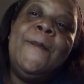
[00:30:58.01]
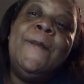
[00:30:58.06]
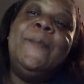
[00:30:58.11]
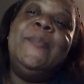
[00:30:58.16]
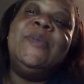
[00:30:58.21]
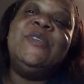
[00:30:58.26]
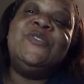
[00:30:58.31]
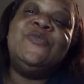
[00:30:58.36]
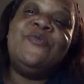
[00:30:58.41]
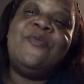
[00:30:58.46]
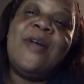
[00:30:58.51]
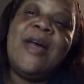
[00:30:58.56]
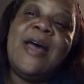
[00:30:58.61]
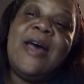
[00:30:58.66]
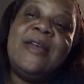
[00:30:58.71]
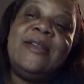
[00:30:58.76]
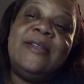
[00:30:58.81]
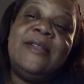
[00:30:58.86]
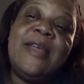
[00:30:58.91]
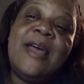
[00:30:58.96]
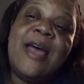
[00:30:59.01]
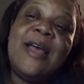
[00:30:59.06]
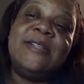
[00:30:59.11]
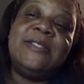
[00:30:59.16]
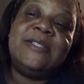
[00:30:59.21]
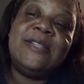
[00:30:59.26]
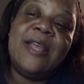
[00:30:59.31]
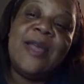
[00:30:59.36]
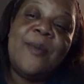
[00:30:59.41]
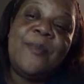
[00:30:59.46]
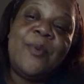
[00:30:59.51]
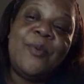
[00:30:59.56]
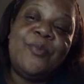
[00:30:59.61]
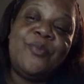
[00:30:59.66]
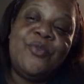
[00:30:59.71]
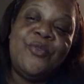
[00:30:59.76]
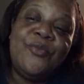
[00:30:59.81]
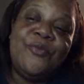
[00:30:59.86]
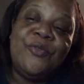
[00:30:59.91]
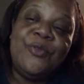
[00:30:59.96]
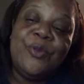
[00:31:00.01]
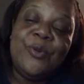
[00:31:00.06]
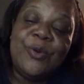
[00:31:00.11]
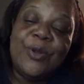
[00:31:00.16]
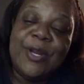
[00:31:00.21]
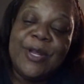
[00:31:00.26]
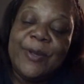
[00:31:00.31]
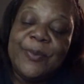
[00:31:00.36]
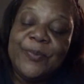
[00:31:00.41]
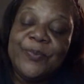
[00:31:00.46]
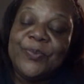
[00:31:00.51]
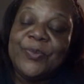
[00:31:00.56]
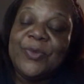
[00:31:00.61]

Miss Ride or Die stamp approval on it.